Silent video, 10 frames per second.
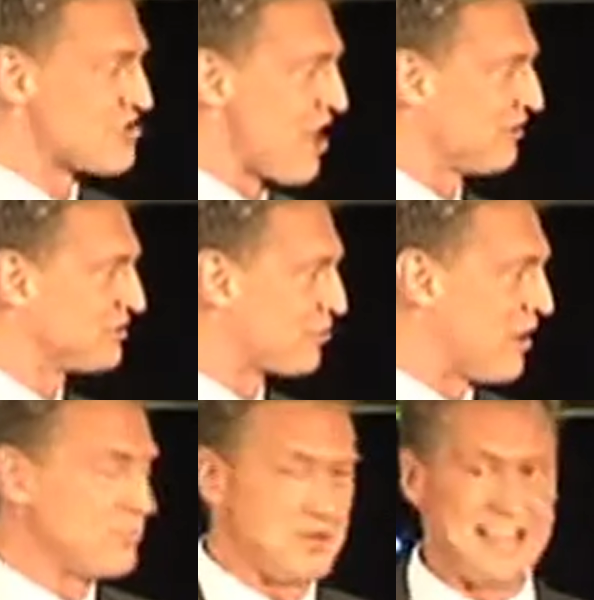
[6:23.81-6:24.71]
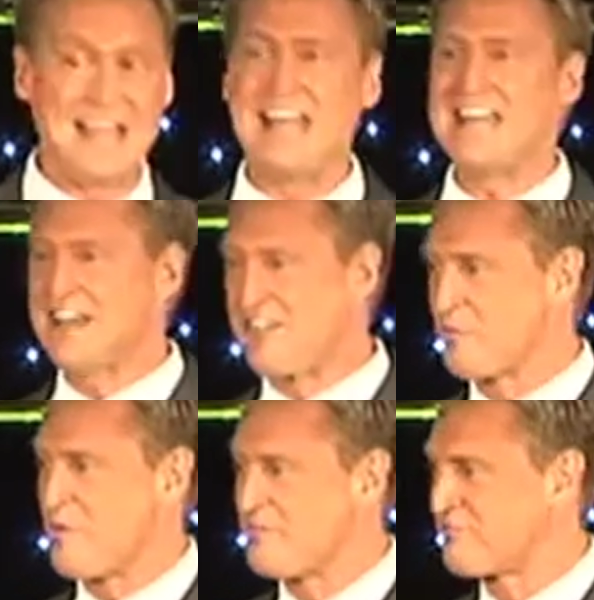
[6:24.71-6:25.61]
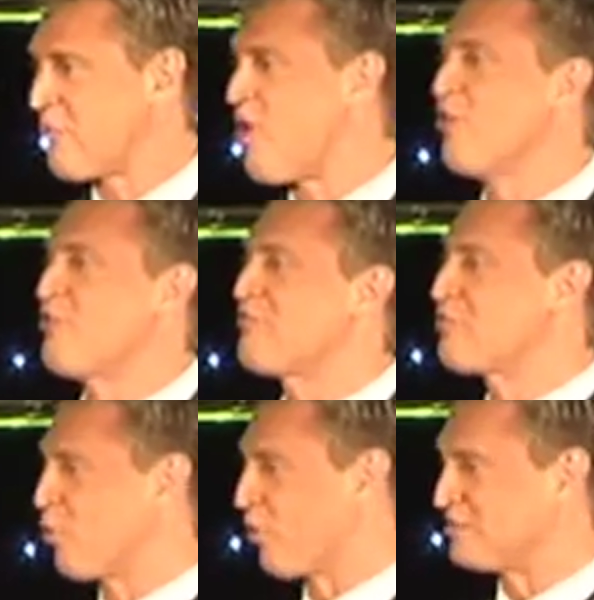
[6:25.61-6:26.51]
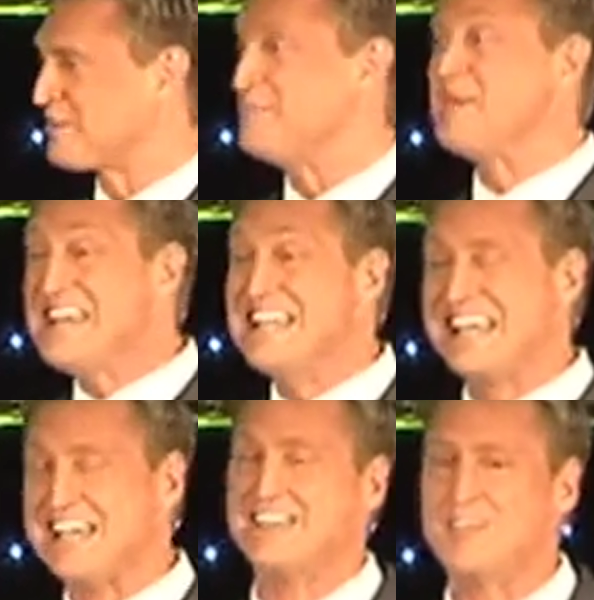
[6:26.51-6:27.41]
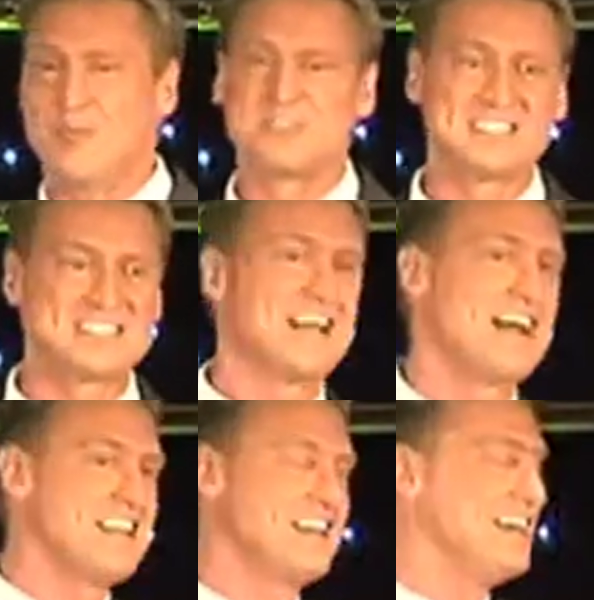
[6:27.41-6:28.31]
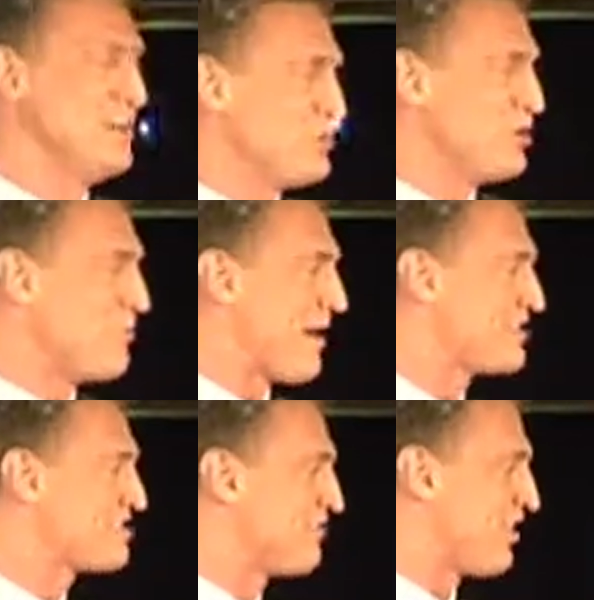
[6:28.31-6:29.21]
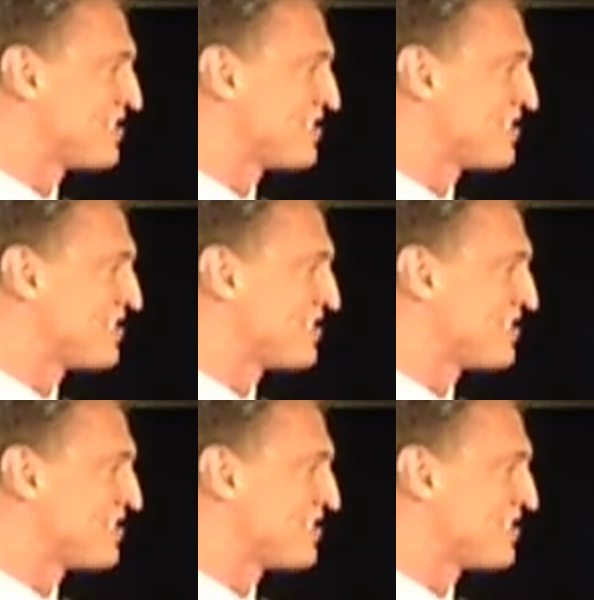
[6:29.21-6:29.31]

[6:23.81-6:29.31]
Donald Trump and 80 other women from all over the world competing in the most exciting beauty pageant of all